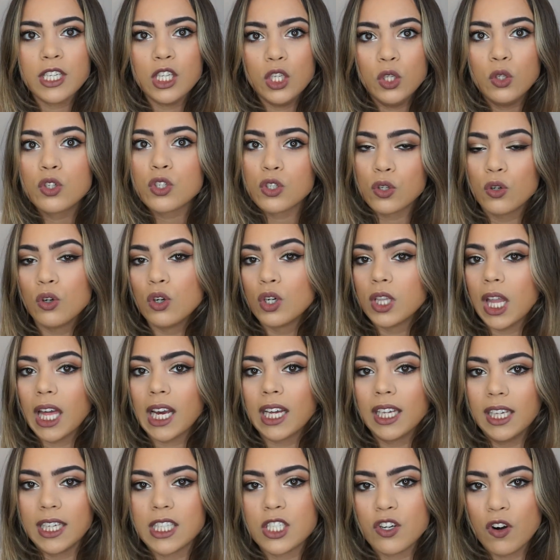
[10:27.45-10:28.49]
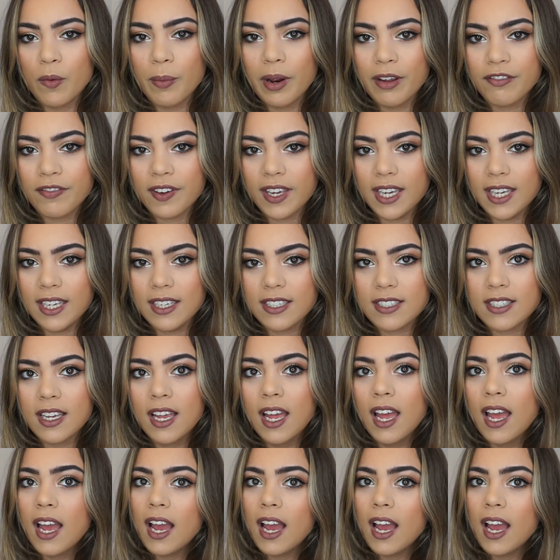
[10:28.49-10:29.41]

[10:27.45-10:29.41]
You saw that glitter on my face,